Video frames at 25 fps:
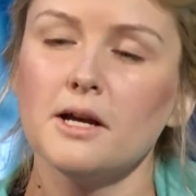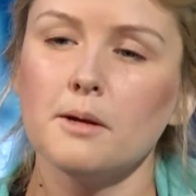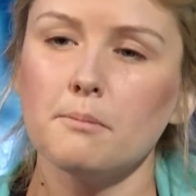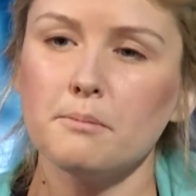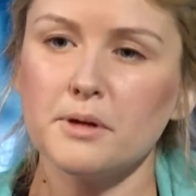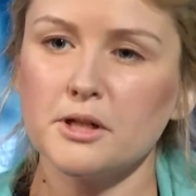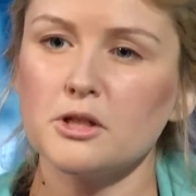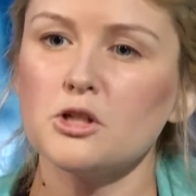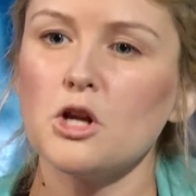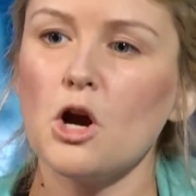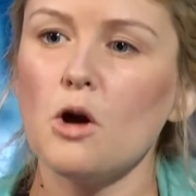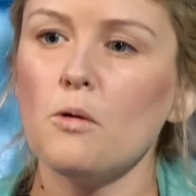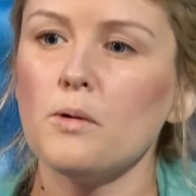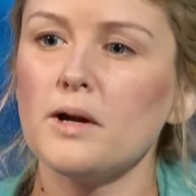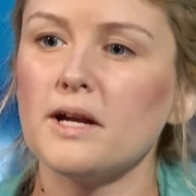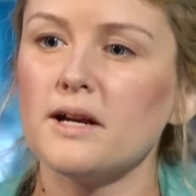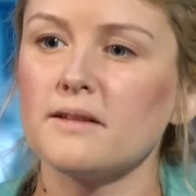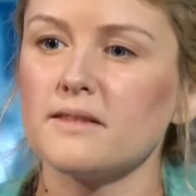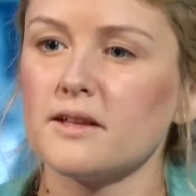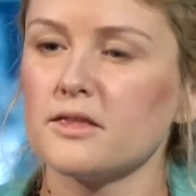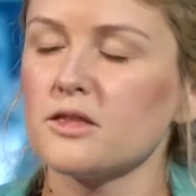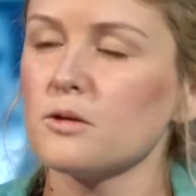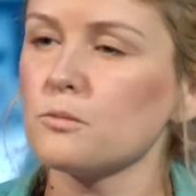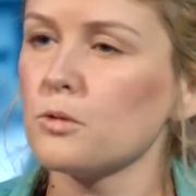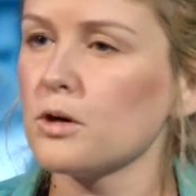But knowing
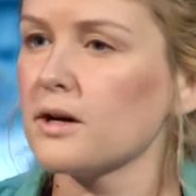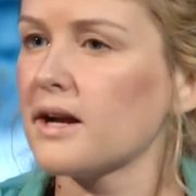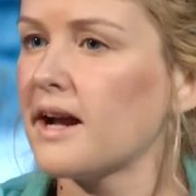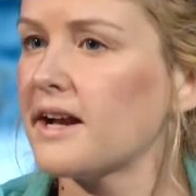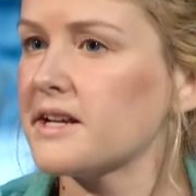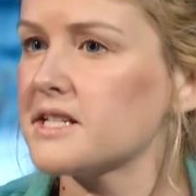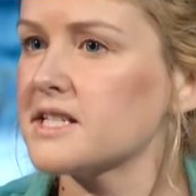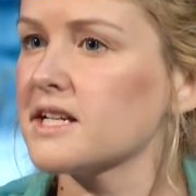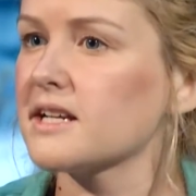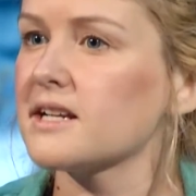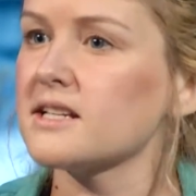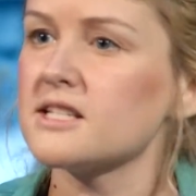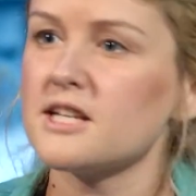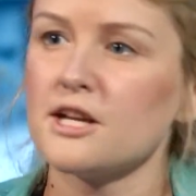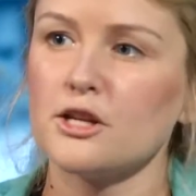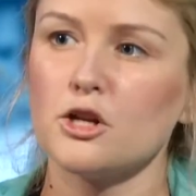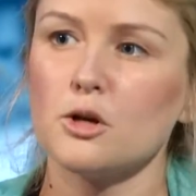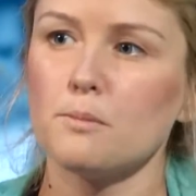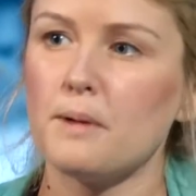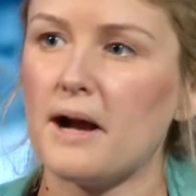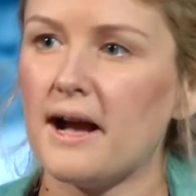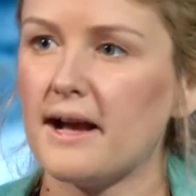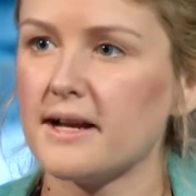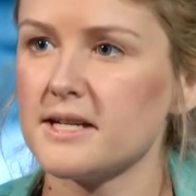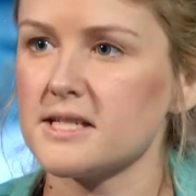that the work has to continue
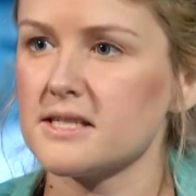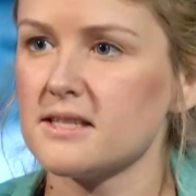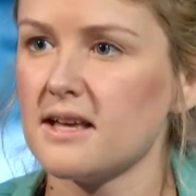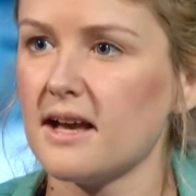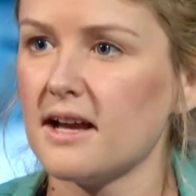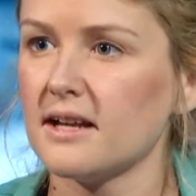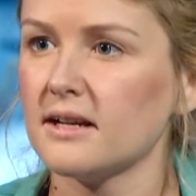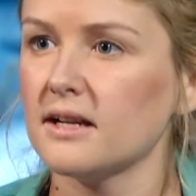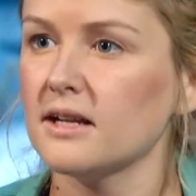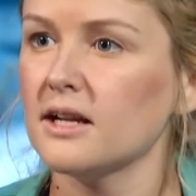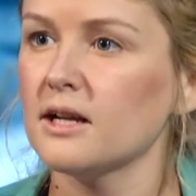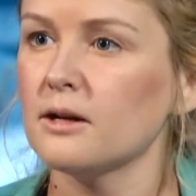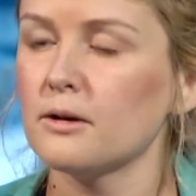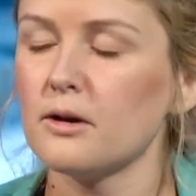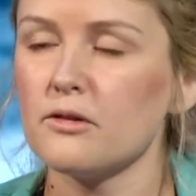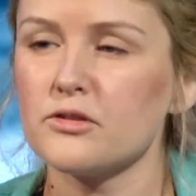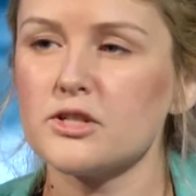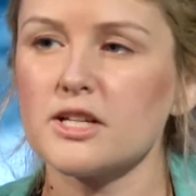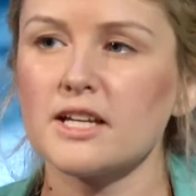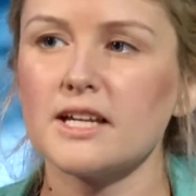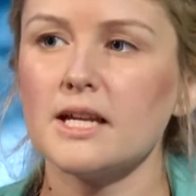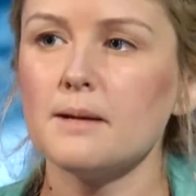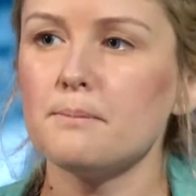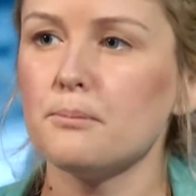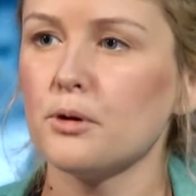past that. We have to
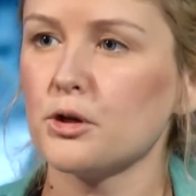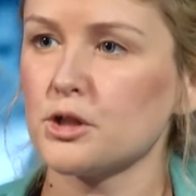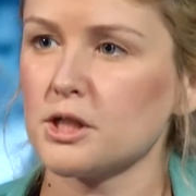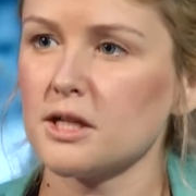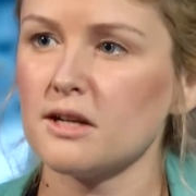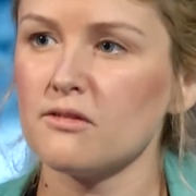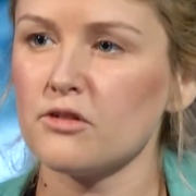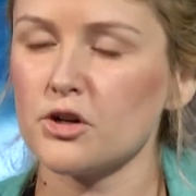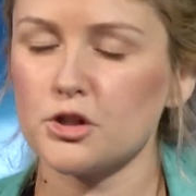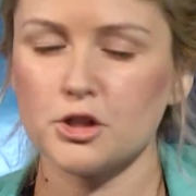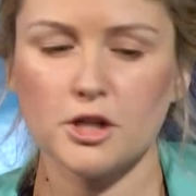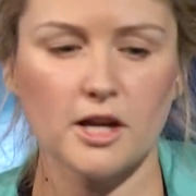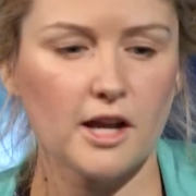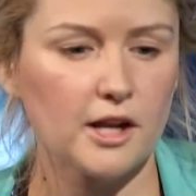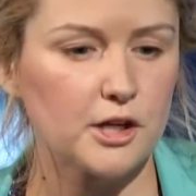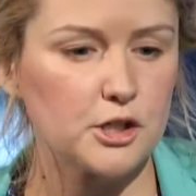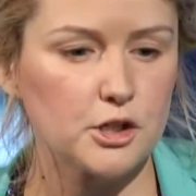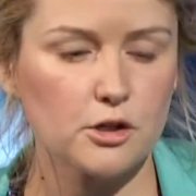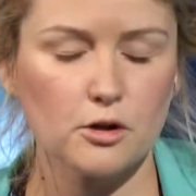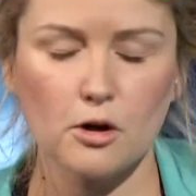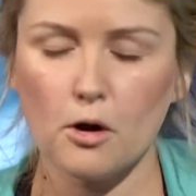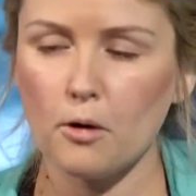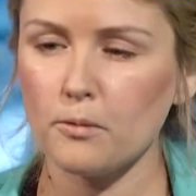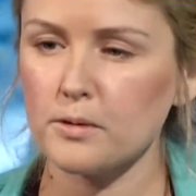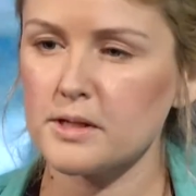keep pushing for change in
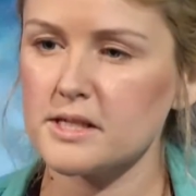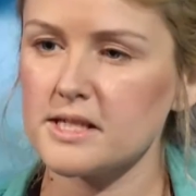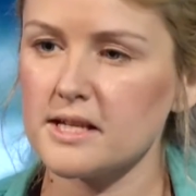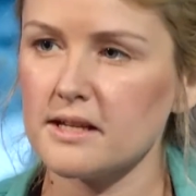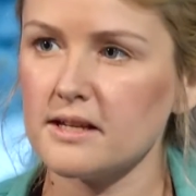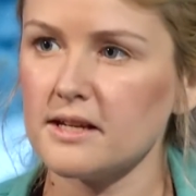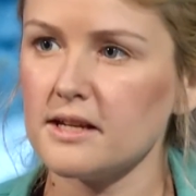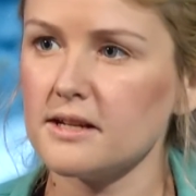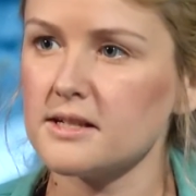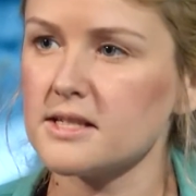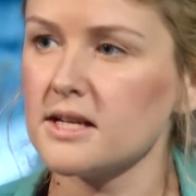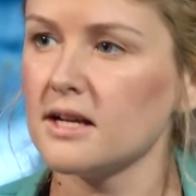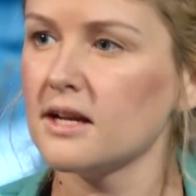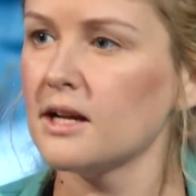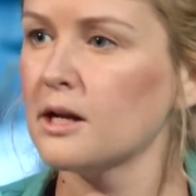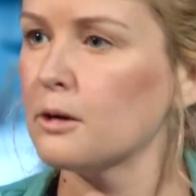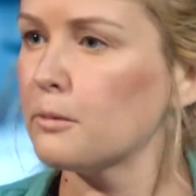our own cities.